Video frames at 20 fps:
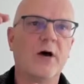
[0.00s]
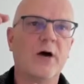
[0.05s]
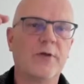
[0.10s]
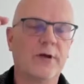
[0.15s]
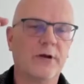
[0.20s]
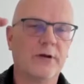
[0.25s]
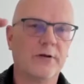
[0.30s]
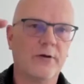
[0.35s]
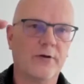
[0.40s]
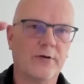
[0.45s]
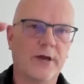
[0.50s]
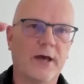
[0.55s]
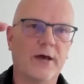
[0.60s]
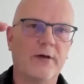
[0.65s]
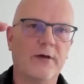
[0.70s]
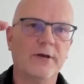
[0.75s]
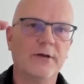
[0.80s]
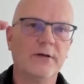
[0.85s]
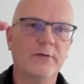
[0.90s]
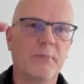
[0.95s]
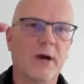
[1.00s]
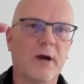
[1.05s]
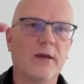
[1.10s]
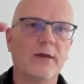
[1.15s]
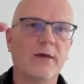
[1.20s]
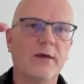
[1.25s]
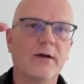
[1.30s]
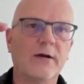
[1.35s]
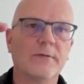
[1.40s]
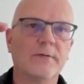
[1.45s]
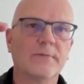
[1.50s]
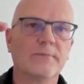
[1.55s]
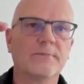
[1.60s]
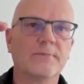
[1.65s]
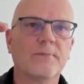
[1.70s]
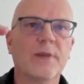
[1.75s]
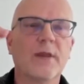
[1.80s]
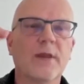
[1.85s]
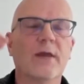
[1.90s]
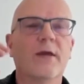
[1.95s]
they're in Hungarian, Magyar.
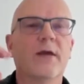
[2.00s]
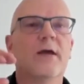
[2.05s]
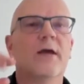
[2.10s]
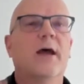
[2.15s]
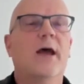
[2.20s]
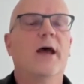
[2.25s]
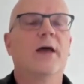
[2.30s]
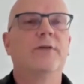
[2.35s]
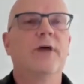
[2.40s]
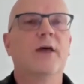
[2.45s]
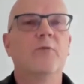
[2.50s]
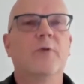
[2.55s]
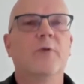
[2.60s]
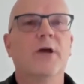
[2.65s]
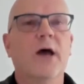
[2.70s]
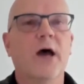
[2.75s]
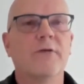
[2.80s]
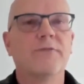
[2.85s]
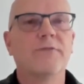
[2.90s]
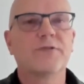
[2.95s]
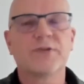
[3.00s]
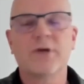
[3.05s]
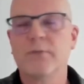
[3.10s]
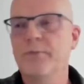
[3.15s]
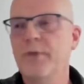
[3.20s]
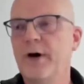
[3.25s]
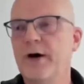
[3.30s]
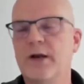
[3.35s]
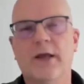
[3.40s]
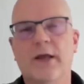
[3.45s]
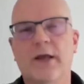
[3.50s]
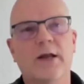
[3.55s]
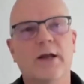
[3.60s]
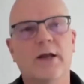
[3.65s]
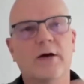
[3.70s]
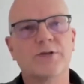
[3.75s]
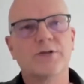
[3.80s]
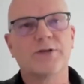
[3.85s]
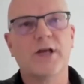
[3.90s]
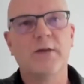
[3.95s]
And then we have somebody in our
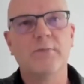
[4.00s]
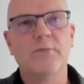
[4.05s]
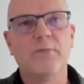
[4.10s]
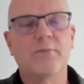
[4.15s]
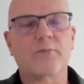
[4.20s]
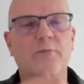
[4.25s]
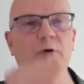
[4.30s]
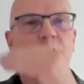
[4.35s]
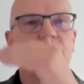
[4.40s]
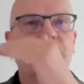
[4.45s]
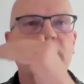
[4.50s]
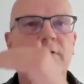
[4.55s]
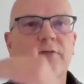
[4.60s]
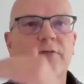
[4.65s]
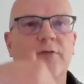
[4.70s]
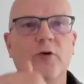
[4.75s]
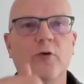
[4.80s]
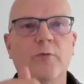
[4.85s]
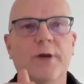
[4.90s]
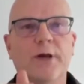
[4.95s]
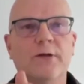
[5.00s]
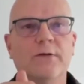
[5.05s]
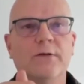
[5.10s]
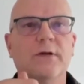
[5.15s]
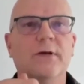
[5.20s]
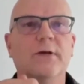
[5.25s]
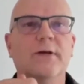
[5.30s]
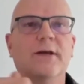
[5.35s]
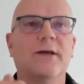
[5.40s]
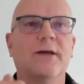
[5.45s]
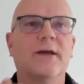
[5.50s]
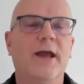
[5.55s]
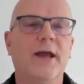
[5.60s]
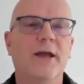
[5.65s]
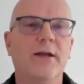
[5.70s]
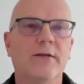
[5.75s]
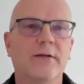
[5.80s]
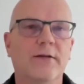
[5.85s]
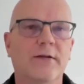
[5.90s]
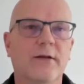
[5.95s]
team working through it
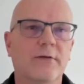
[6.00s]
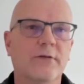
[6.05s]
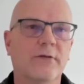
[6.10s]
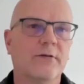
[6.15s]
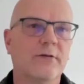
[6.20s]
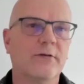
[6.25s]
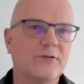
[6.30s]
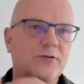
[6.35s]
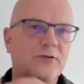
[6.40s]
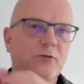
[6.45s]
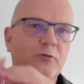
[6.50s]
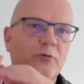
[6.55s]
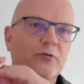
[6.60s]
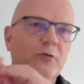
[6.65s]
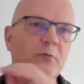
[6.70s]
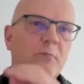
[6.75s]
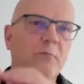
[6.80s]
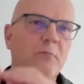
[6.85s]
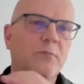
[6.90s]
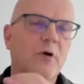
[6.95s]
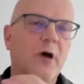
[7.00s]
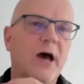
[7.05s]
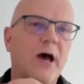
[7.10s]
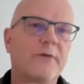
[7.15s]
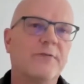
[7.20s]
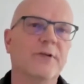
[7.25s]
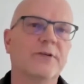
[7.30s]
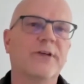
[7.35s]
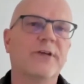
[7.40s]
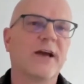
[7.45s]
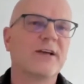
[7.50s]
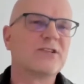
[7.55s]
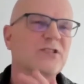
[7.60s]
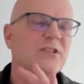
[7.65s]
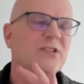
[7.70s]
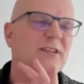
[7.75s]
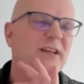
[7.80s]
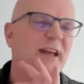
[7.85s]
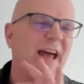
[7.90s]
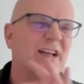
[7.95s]
to have the text
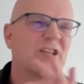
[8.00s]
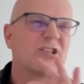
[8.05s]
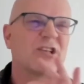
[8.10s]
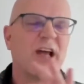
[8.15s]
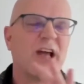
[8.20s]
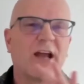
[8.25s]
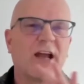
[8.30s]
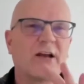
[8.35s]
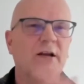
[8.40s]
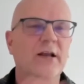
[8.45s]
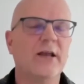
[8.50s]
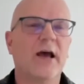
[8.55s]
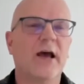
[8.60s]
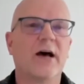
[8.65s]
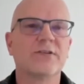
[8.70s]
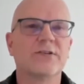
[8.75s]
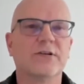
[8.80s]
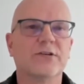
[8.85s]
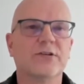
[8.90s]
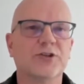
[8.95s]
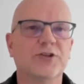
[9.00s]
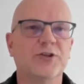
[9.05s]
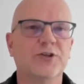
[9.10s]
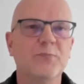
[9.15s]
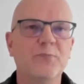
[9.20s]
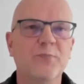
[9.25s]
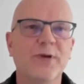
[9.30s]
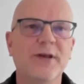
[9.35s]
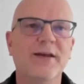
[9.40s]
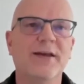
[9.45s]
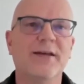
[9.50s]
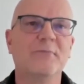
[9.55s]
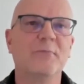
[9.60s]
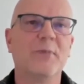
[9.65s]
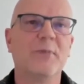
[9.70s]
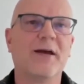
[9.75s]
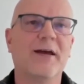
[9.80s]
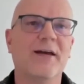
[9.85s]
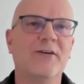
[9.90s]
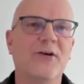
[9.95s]
exactly as it should be
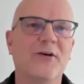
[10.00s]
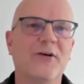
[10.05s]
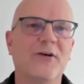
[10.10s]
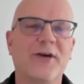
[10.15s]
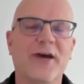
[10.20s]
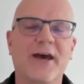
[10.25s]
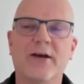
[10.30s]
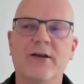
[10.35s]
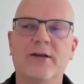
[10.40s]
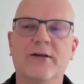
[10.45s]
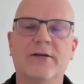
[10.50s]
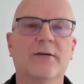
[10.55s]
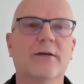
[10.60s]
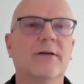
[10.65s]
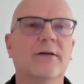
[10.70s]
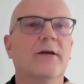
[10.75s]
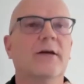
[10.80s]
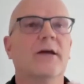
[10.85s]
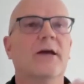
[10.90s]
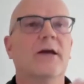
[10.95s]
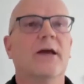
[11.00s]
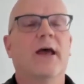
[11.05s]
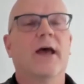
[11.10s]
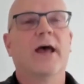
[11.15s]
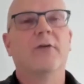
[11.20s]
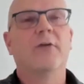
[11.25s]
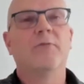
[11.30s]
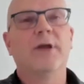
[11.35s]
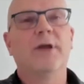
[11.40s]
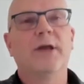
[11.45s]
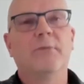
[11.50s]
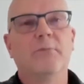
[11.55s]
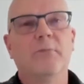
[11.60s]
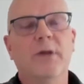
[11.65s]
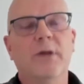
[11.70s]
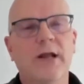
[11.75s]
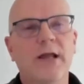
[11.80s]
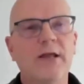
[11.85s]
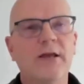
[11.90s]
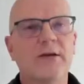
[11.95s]
in Hungarian. And we
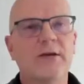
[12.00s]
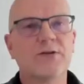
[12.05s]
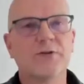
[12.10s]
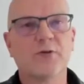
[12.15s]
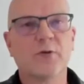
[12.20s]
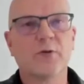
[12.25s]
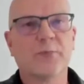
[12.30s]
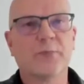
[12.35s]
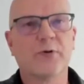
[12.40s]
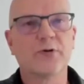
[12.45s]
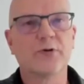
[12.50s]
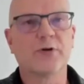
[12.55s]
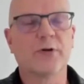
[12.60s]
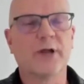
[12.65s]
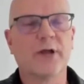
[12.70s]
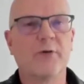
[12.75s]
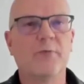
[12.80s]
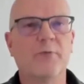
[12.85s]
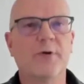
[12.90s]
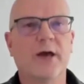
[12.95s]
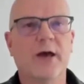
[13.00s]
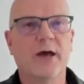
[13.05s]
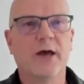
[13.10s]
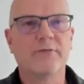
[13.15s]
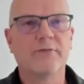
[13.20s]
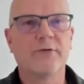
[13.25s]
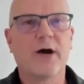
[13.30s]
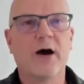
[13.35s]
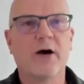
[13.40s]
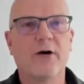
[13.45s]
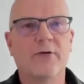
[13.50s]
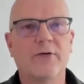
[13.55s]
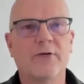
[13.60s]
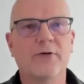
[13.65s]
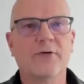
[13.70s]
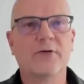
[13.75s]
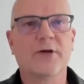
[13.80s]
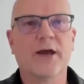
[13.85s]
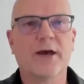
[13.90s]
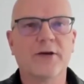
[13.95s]
link it to the portal, and we have our
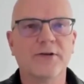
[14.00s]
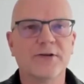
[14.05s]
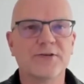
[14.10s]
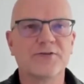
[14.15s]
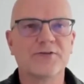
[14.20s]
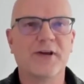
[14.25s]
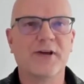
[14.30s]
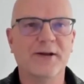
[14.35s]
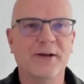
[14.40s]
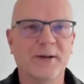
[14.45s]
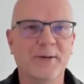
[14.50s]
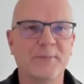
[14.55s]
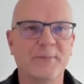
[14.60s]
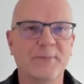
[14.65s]
Hungarian training.